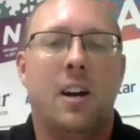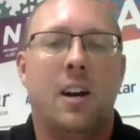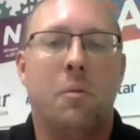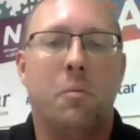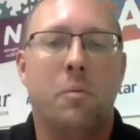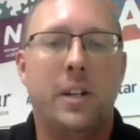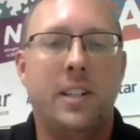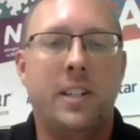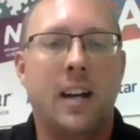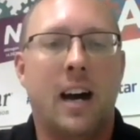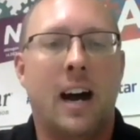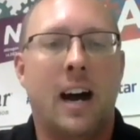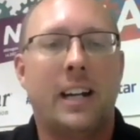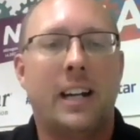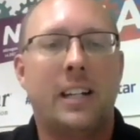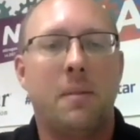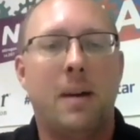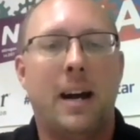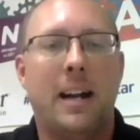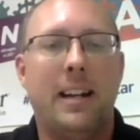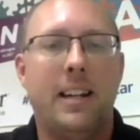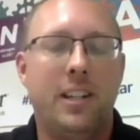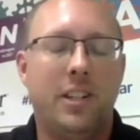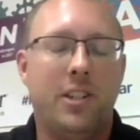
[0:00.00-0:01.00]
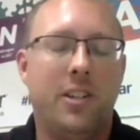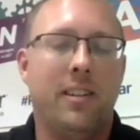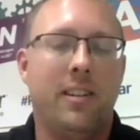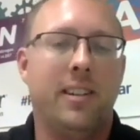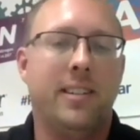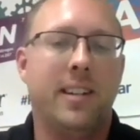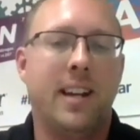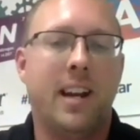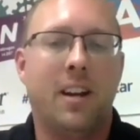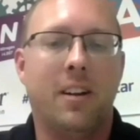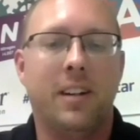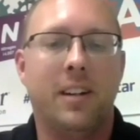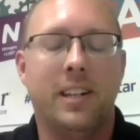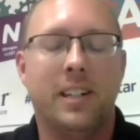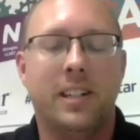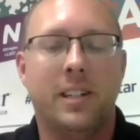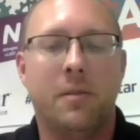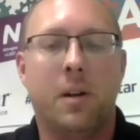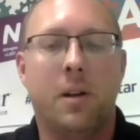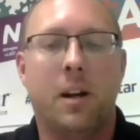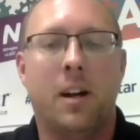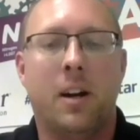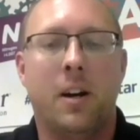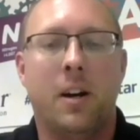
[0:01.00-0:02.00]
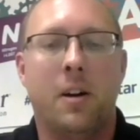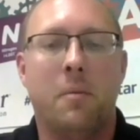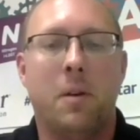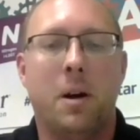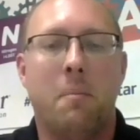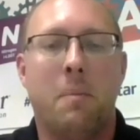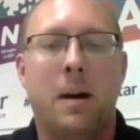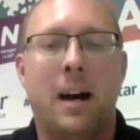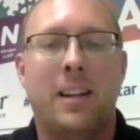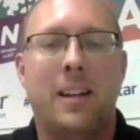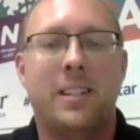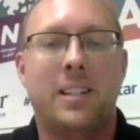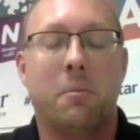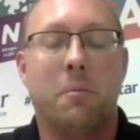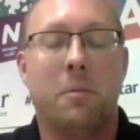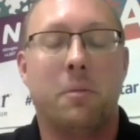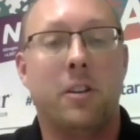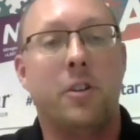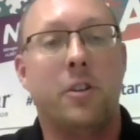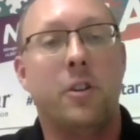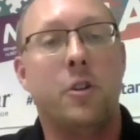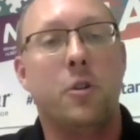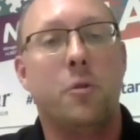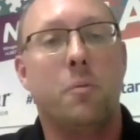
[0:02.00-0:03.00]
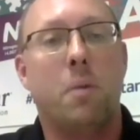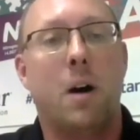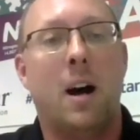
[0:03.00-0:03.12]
we talked about each of these areas, about some of the new